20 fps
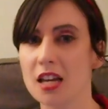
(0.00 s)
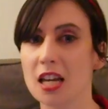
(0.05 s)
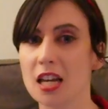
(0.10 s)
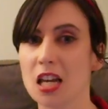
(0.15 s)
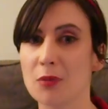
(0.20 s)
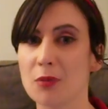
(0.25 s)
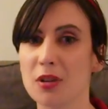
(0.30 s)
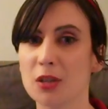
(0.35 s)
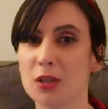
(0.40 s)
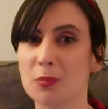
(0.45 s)

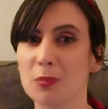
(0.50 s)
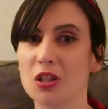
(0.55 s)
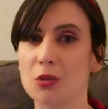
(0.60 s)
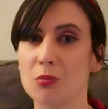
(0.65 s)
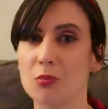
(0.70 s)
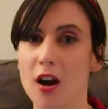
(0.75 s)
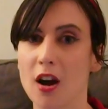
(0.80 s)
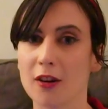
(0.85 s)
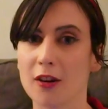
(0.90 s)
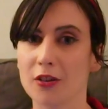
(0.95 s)
it must be
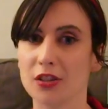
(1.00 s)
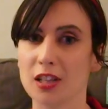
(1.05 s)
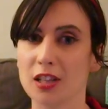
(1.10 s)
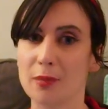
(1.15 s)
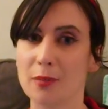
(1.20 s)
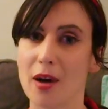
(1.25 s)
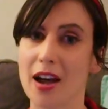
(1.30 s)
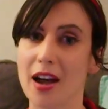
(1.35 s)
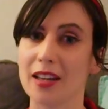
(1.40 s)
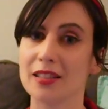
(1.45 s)
democracy
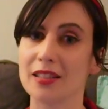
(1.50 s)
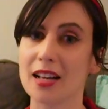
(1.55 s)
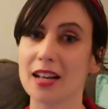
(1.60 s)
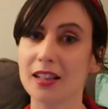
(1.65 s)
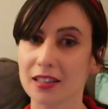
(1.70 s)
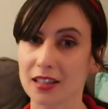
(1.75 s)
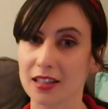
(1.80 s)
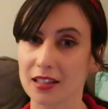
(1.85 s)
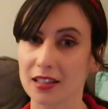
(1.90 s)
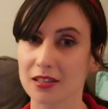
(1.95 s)
by
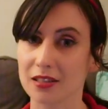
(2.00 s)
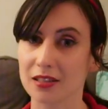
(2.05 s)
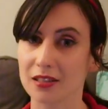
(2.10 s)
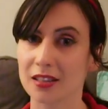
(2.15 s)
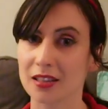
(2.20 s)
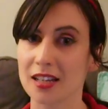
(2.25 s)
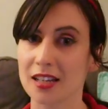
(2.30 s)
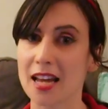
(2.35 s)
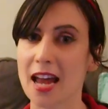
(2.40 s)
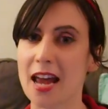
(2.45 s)
delegates,